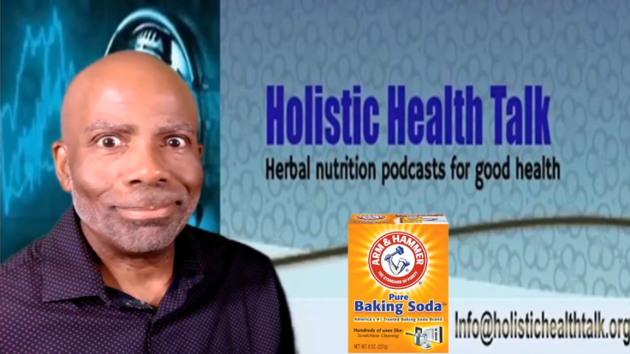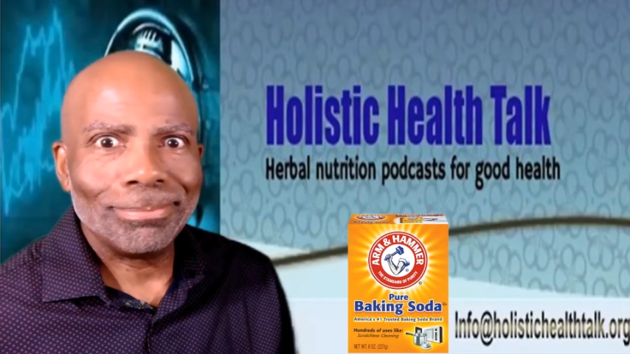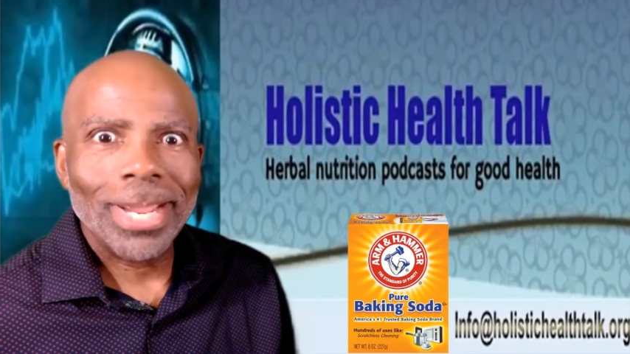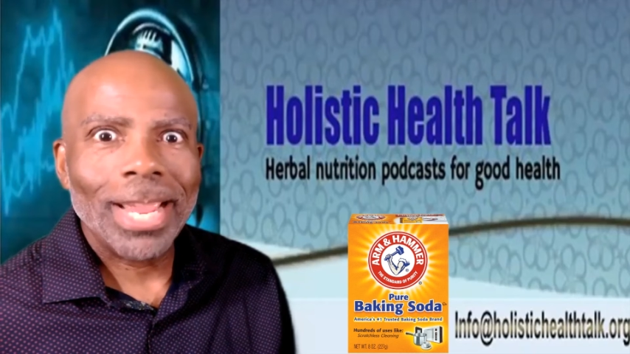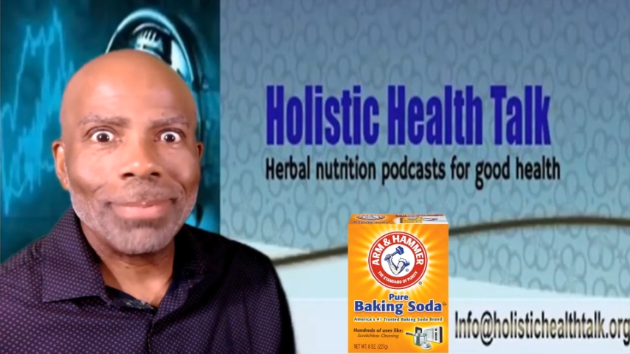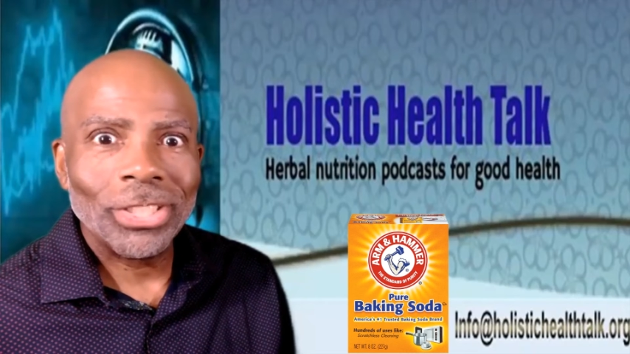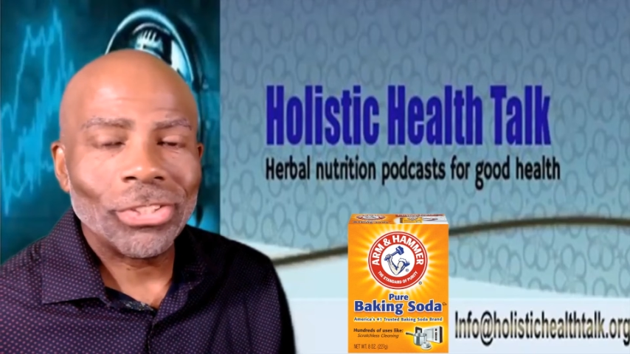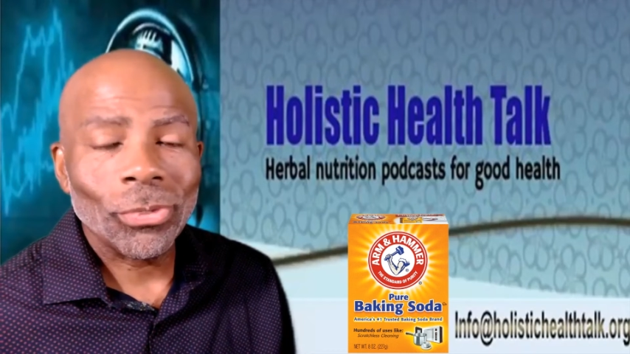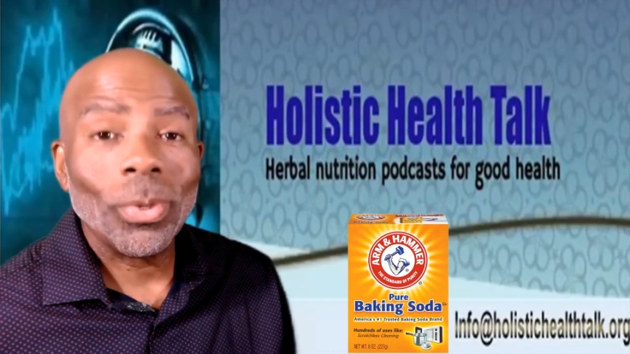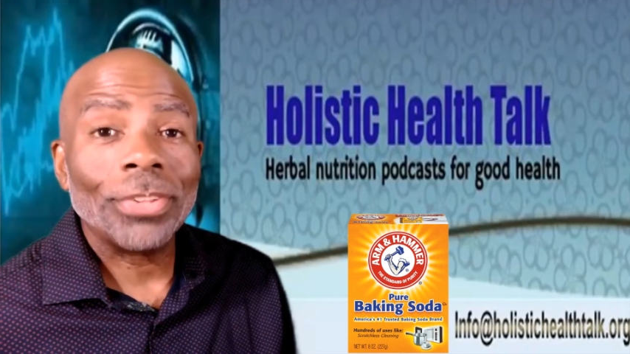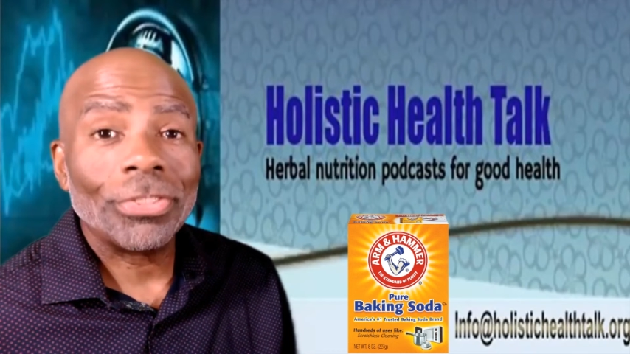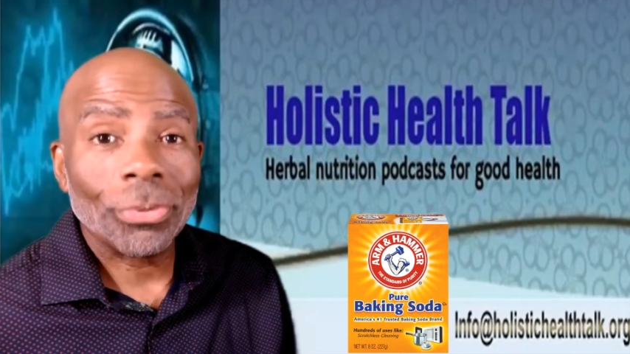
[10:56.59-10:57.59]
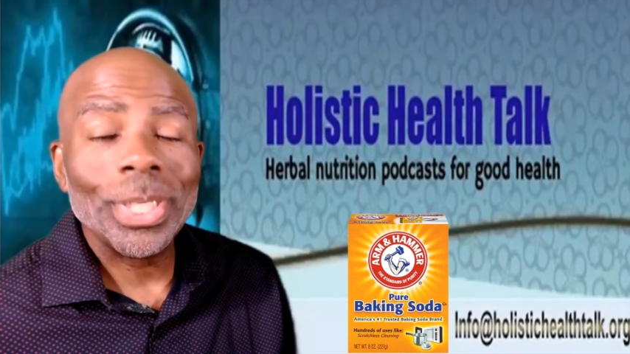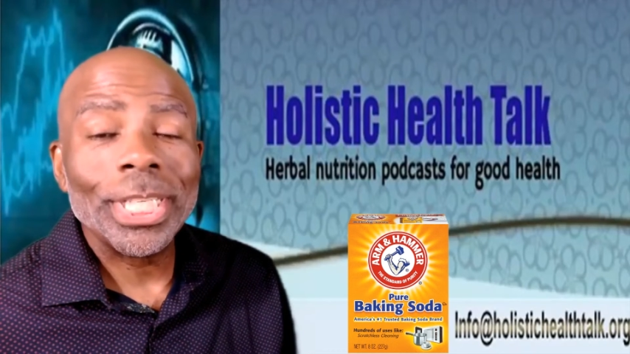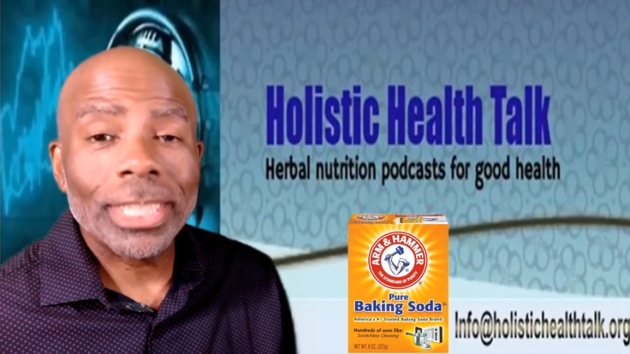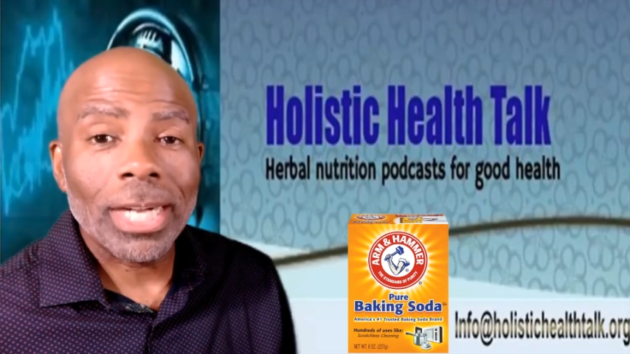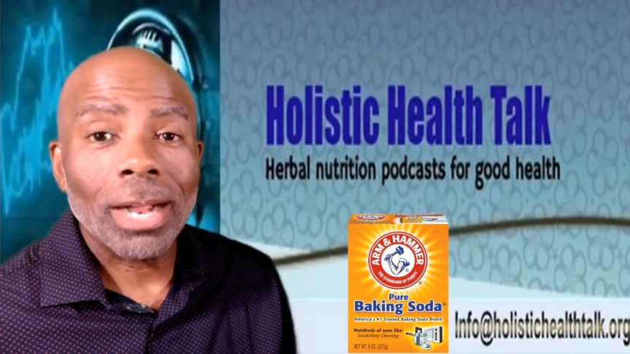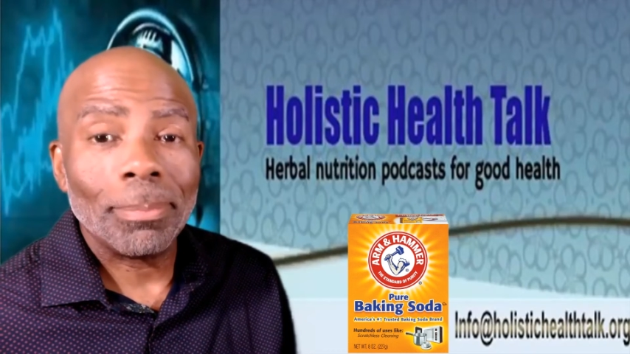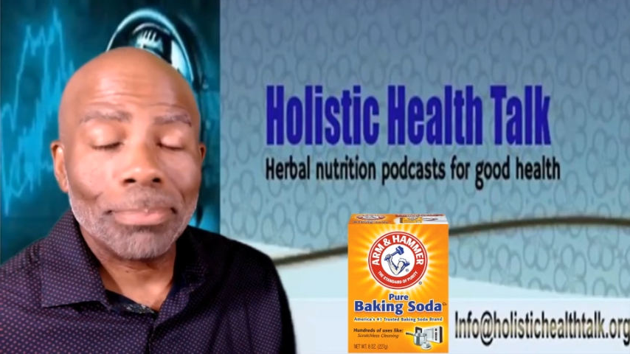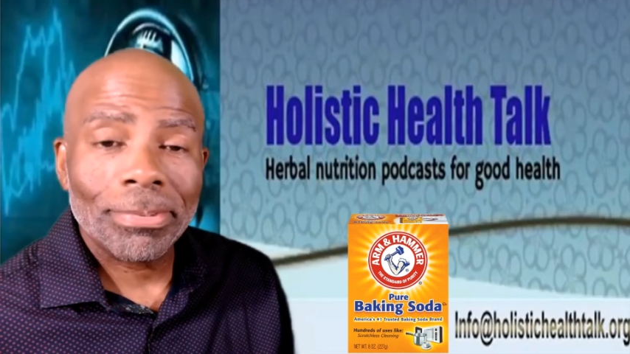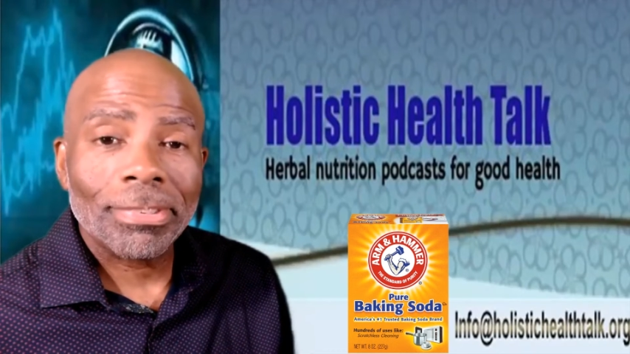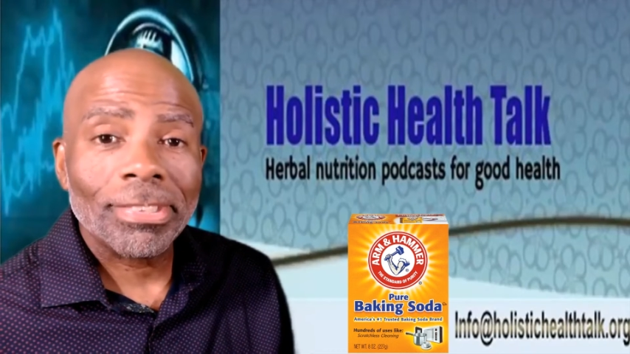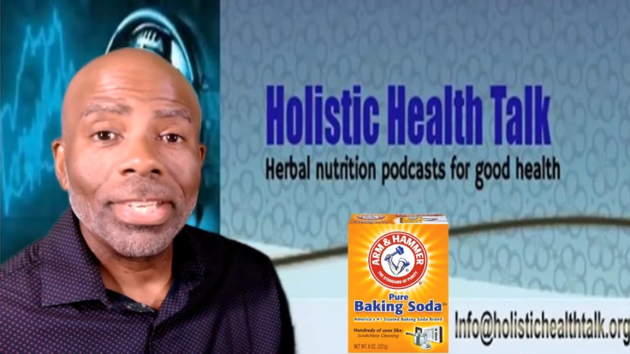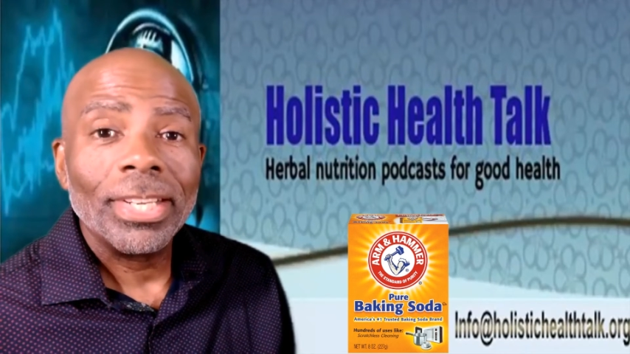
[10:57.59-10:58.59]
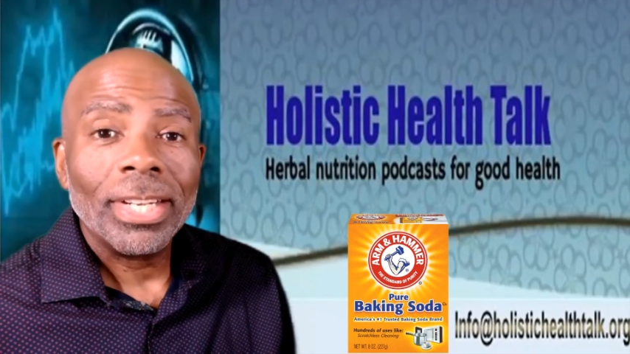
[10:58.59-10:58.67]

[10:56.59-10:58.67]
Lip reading: maybe 2 or 3 cups